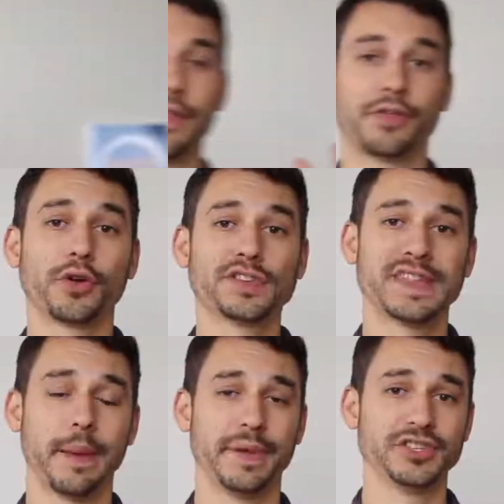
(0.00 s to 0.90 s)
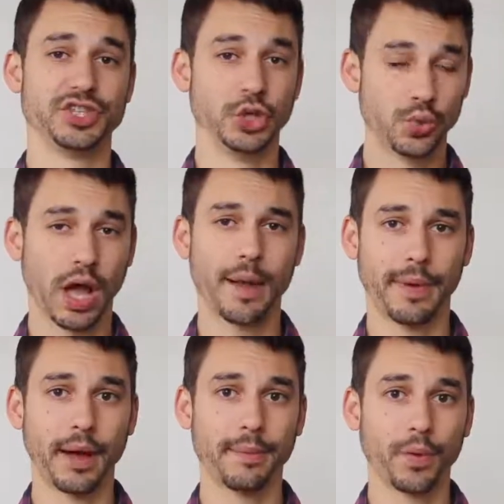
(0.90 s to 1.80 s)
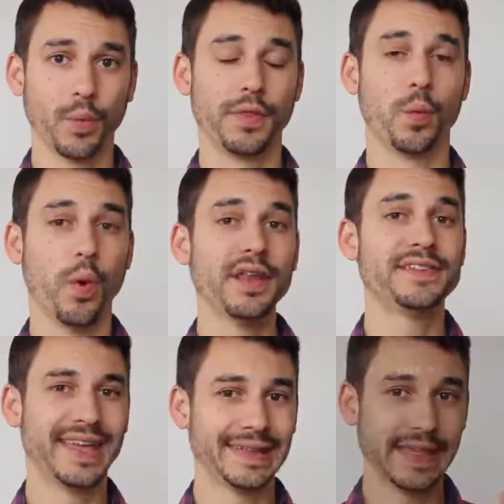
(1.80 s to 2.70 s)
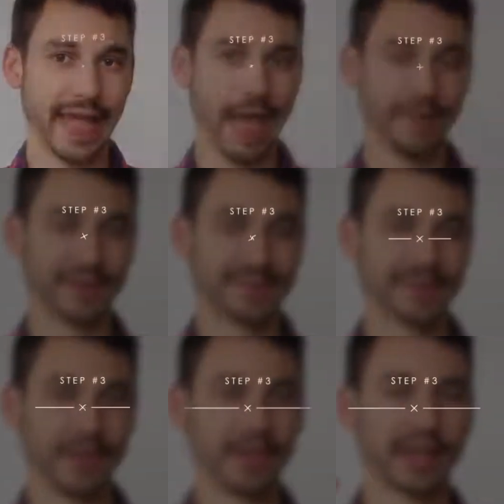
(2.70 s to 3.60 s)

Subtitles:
Now, the third step is you come up with what daily habits